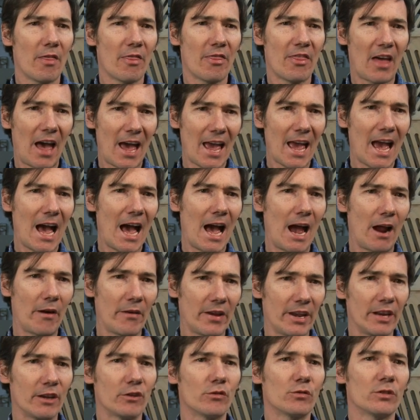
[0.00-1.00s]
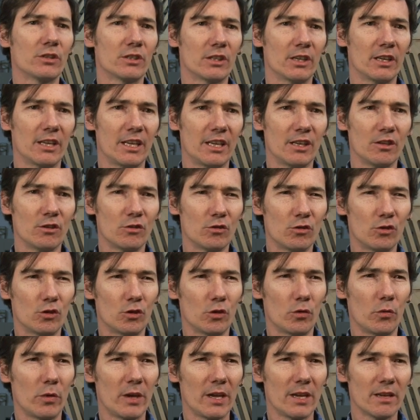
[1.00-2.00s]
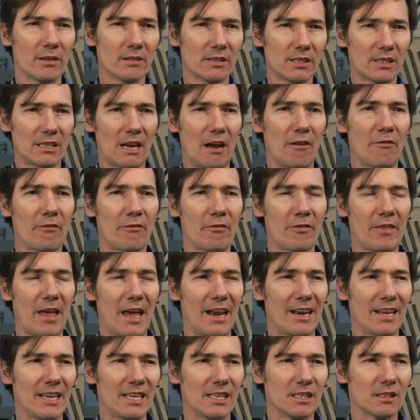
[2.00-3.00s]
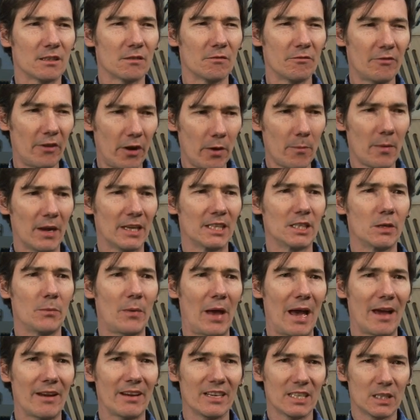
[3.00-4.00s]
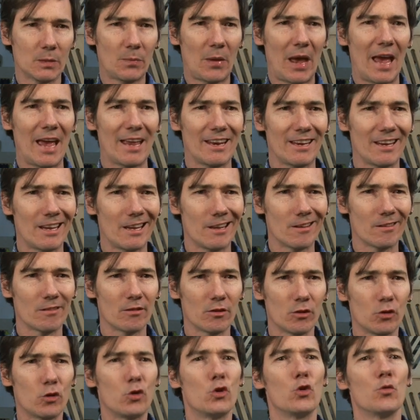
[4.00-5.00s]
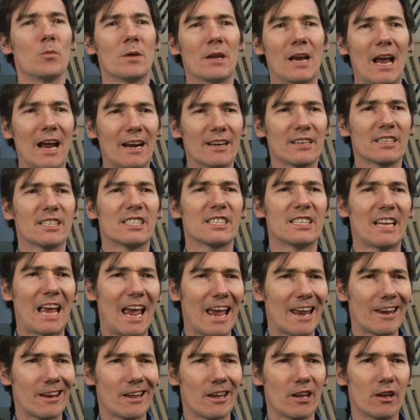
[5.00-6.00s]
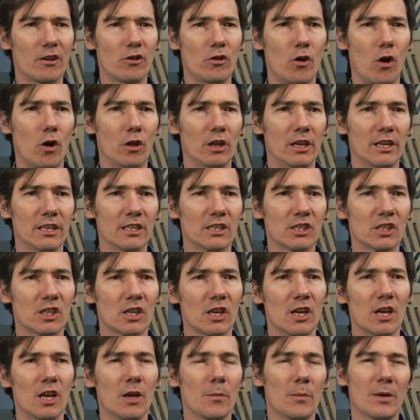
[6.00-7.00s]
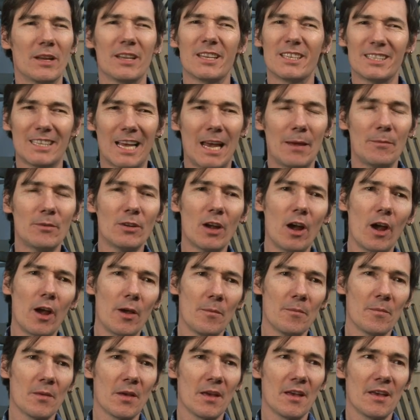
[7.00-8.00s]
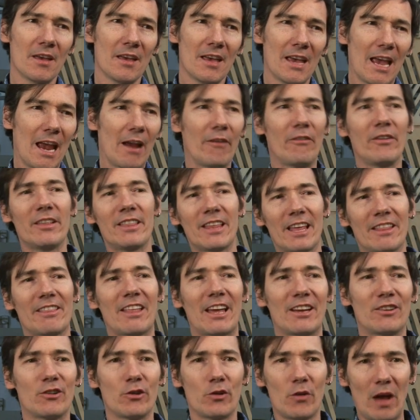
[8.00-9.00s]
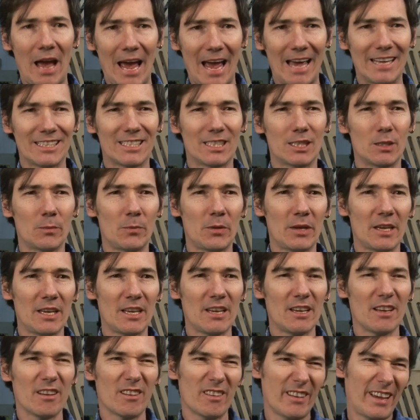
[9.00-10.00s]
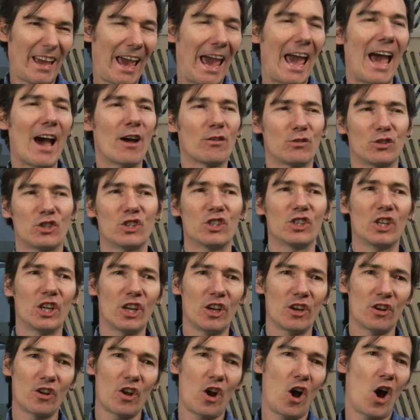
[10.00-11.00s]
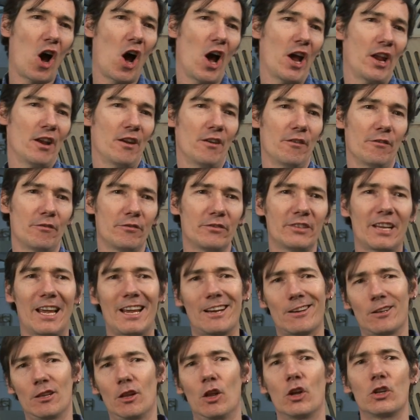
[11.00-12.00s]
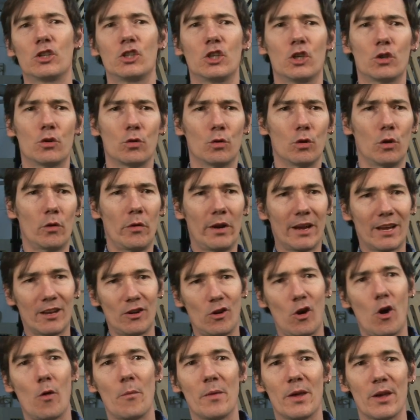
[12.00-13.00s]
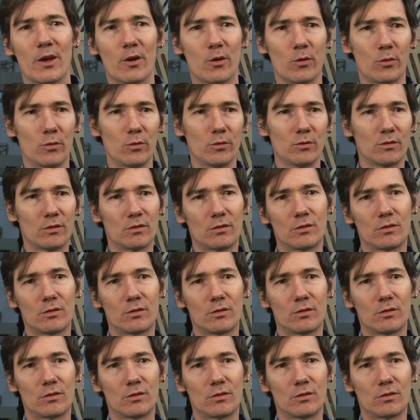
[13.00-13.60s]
They are interested in doing stuff that is very much about expanding human understanding and knowledge, but at the same time everything they do has to be couched in kind of technological or economic or